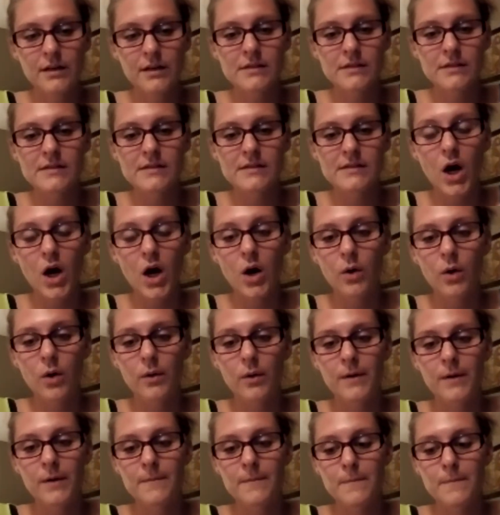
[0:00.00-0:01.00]

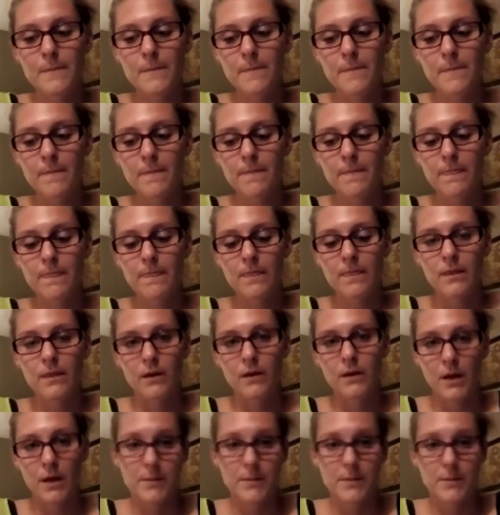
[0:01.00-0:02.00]
So,
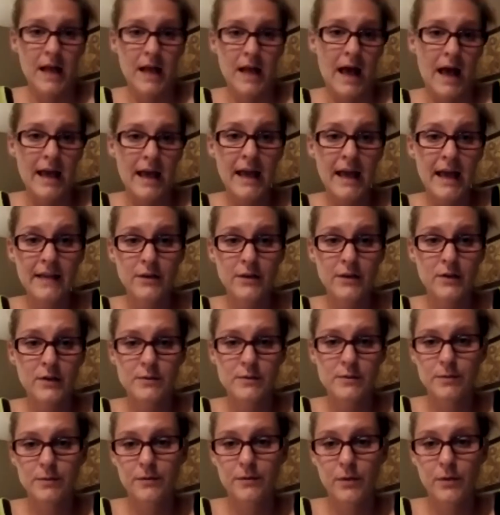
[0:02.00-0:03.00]
I mean, I had those
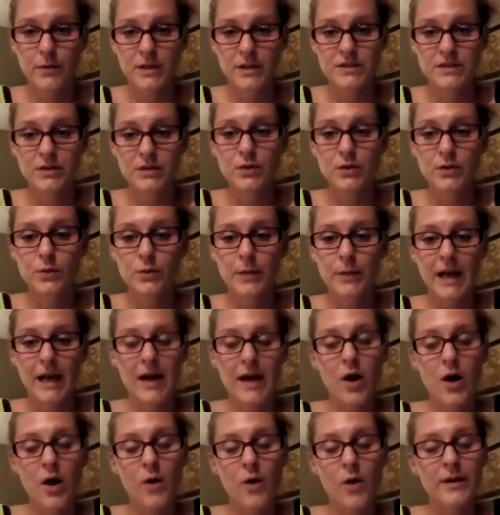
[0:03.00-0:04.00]
before too, but I
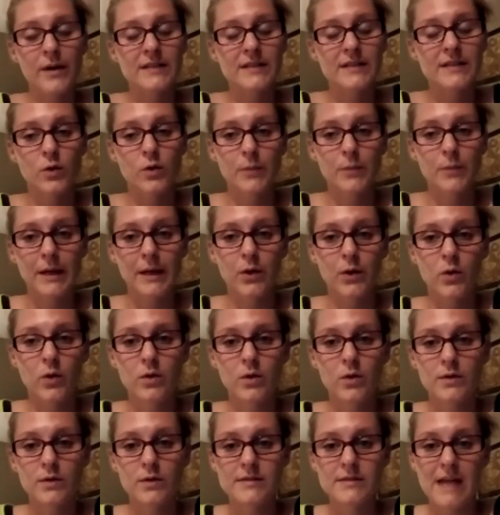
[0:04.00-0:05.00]
always told my
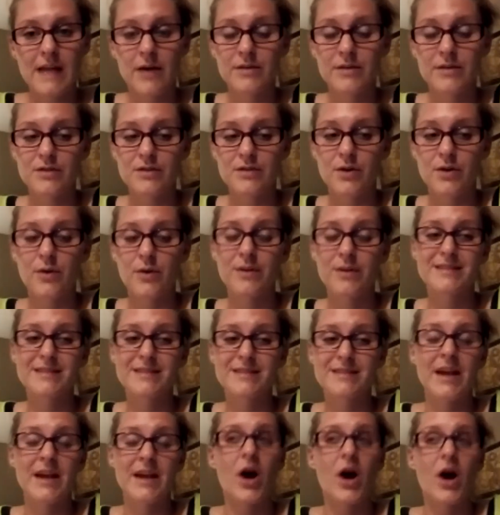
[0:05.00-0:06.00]
goals. I was always
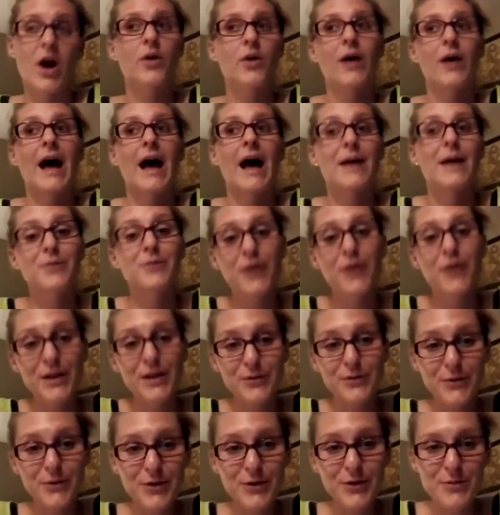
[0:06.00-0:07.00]
like, oh, I'm
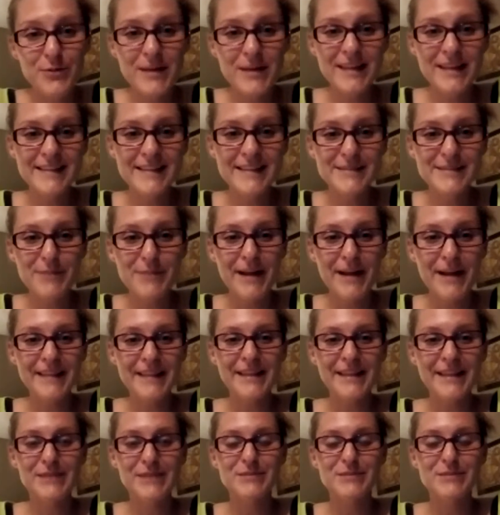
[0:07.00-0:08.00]
going Ruby this month.
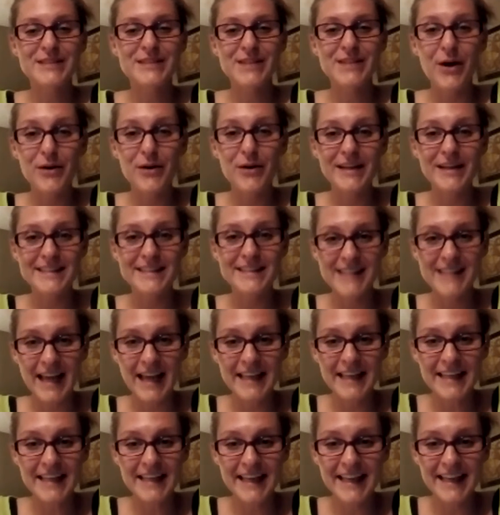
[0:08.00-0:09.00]
I'm so
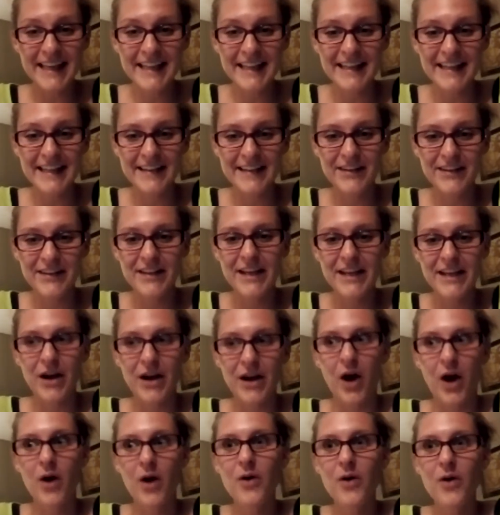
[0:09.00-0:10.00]
excited. And they're like,
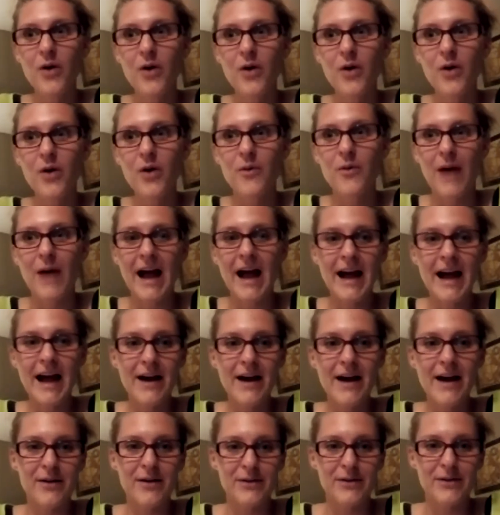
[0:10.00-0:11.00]
oh,
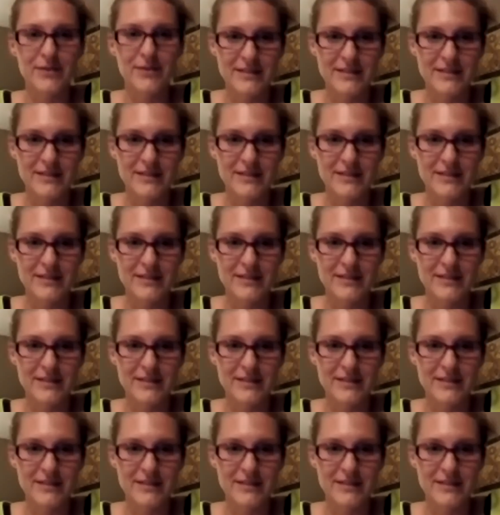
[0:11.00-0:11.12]
wow.